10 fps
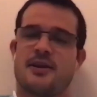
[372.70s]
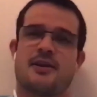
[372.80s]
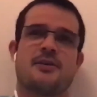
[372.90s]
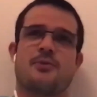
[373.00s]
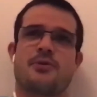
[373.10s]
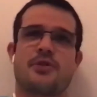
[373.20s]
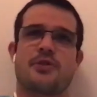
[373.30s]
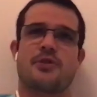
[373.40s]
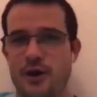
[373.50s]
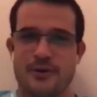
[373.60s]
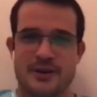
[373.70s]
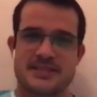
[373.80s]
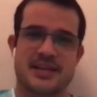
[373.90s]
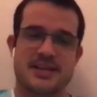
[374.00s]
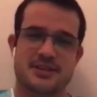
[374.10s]
with no
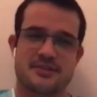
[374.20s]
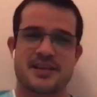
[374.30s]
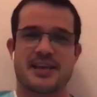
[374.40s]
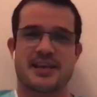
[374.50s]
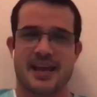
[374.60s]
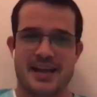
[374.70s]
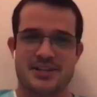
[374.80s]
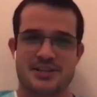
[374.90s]
intention of taking action,